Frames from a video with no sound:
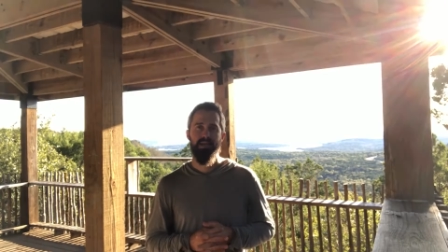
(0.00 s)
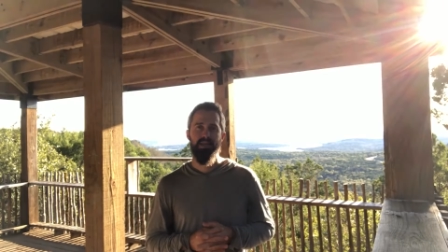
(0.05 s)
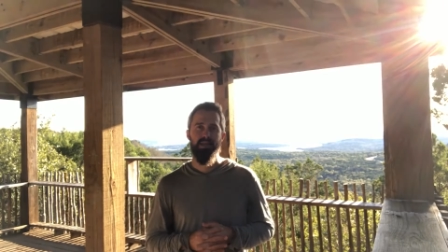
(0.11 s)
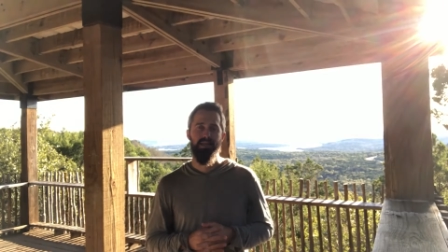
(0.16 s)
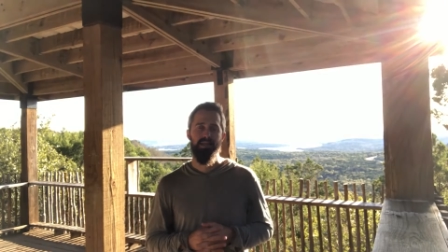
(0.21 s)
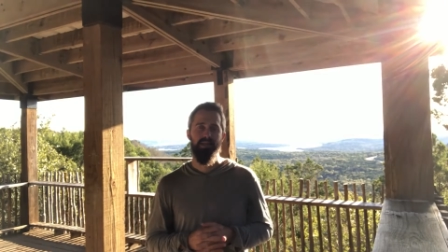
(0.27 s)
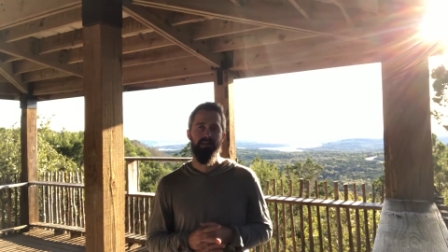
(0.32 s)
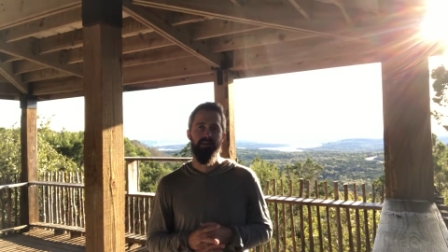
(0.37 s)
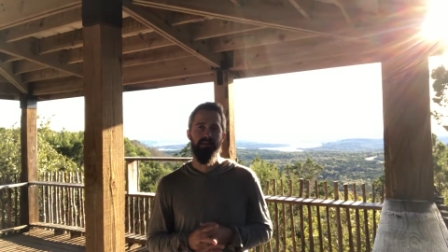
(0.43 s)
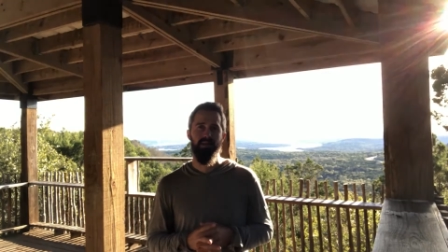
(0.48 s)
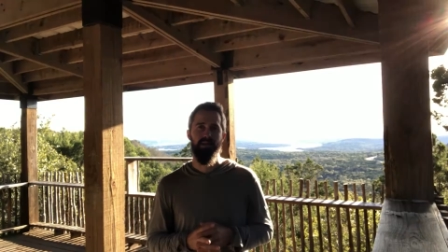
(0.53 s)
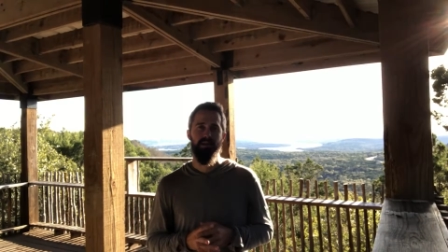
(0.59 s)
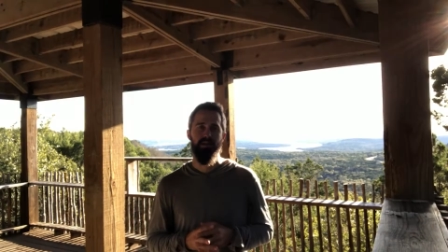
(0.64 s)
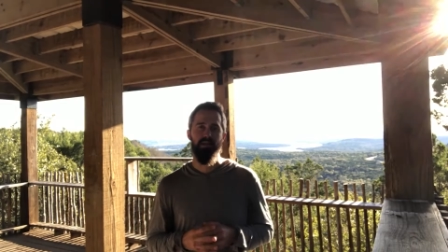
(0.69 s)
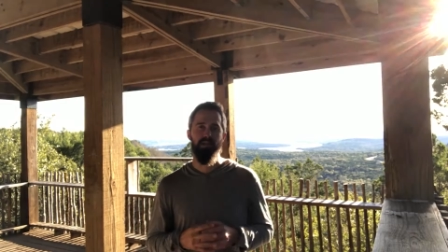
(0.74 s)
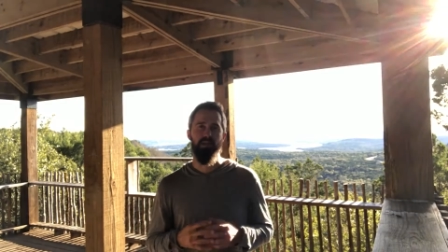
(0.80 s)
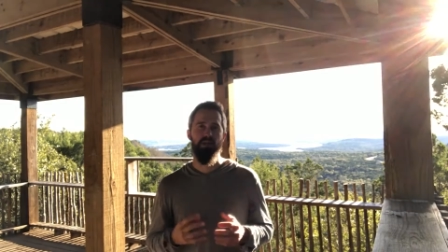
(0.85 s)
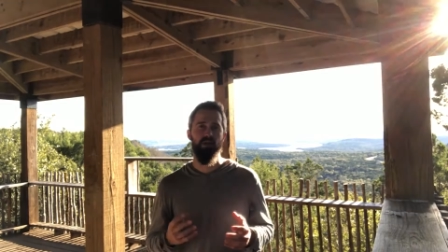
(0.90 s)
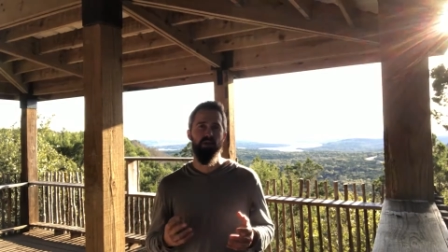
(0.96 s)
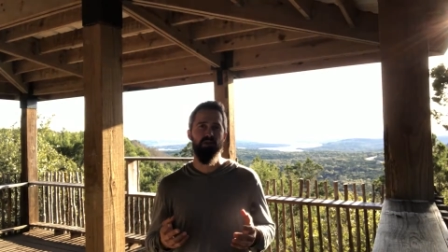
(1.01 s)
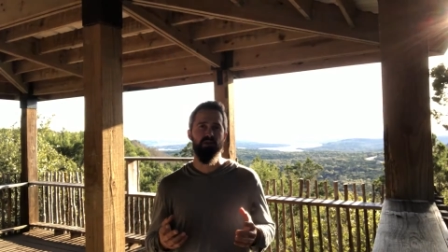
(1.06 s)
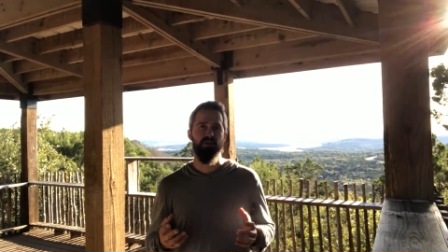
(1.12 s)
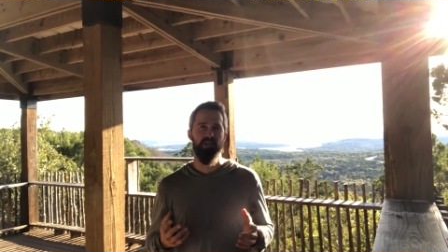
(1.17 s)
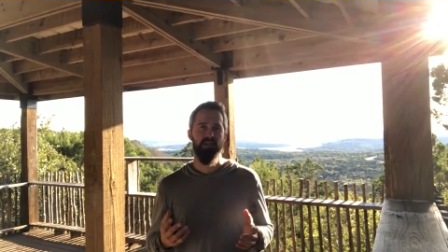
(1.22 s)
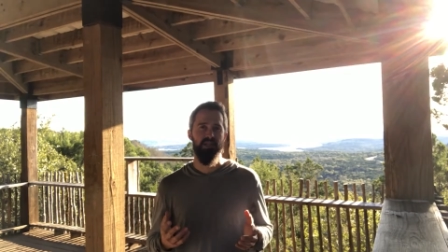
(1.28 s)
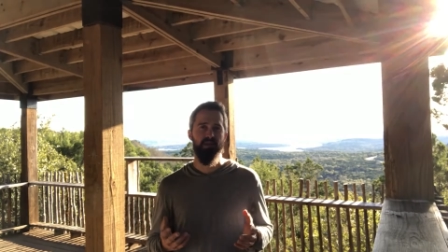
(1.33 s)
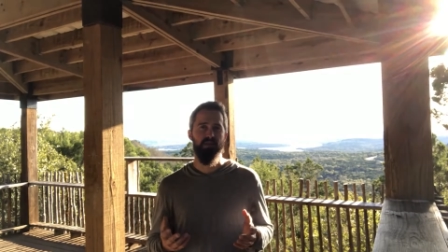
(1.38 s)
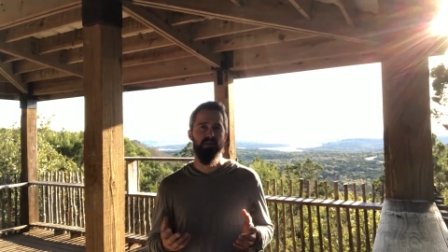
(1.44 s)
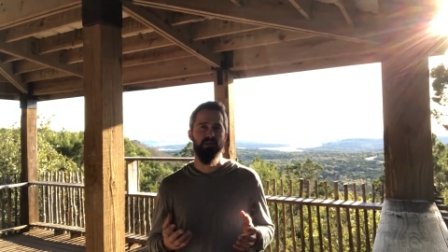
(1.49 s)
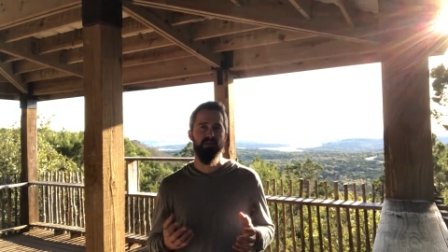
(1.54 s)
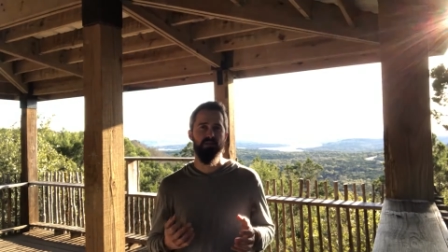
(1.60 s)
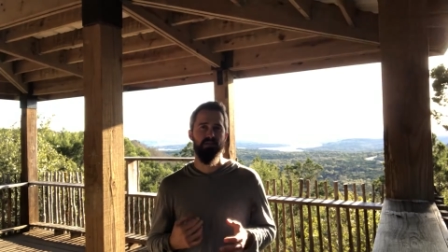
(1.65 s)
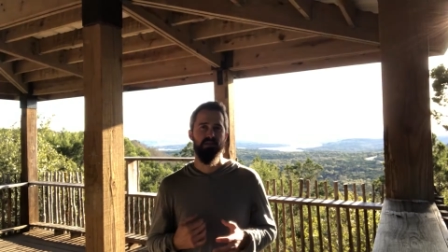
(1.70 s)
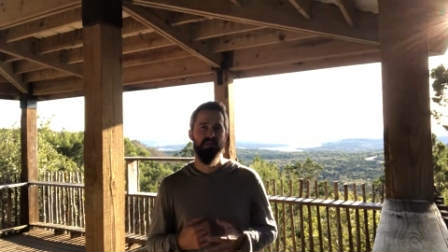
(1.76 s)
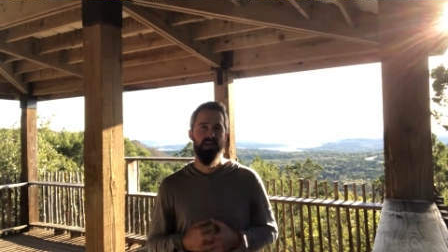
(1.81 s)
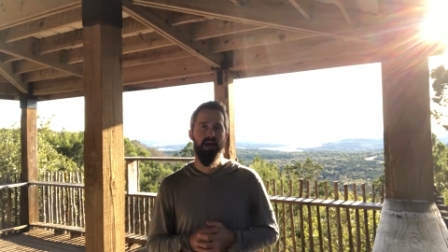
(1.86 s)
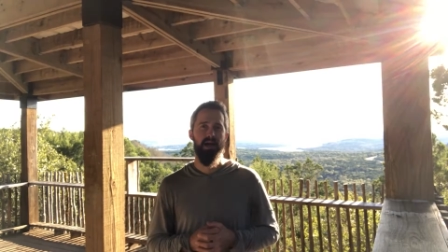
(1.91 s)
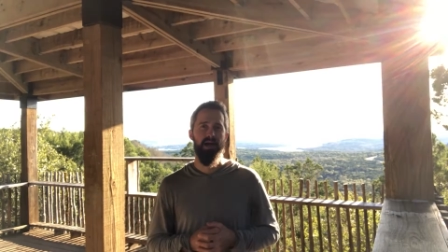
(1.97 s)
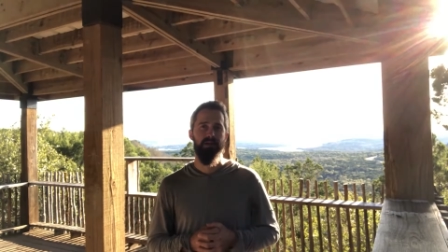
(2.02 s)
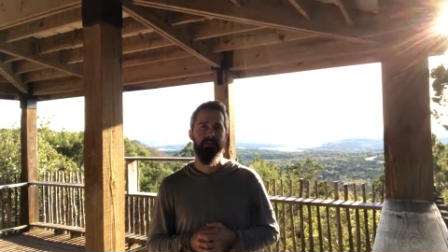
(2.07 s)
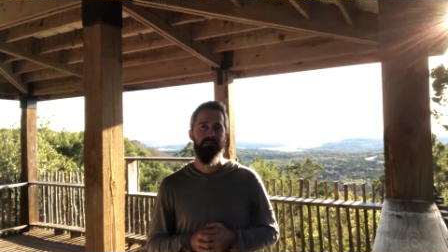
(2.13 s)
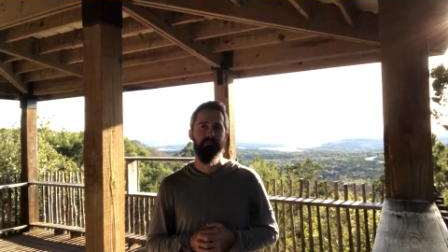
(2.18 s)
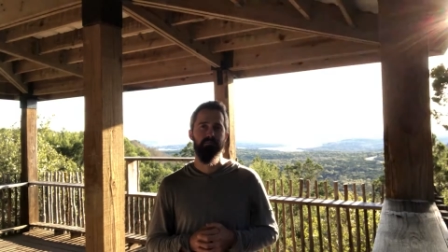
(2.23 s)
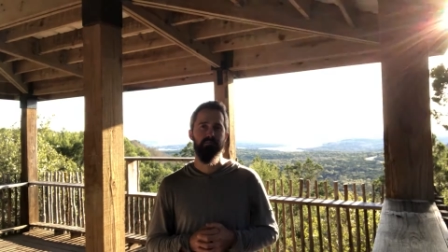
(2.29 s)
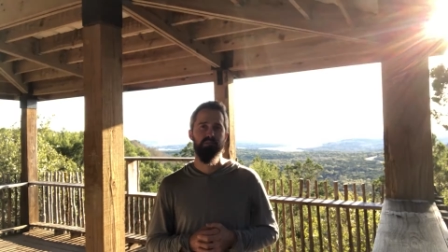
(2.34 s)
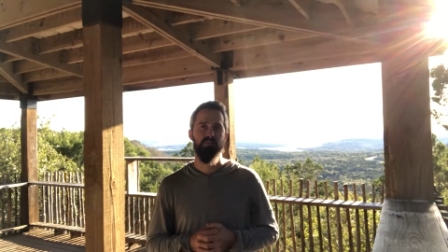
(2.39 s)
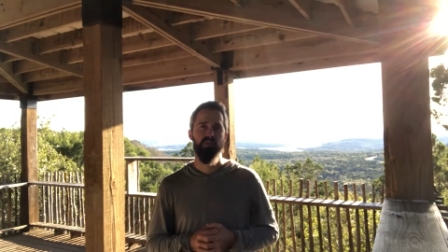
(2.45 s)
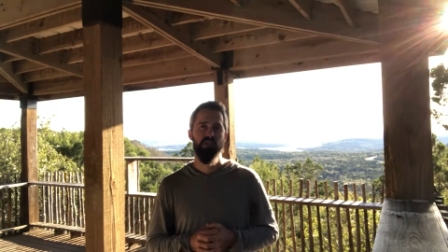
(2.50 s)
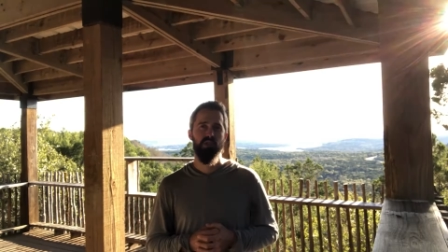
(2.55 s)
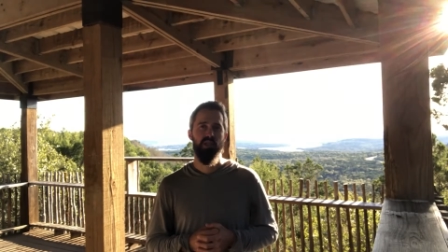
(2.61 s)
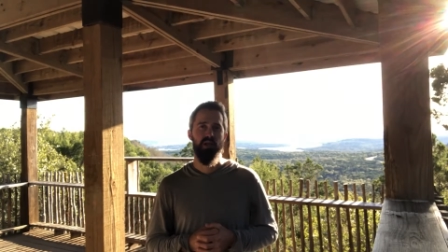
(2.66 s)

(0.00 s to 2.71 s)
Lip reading: and years of time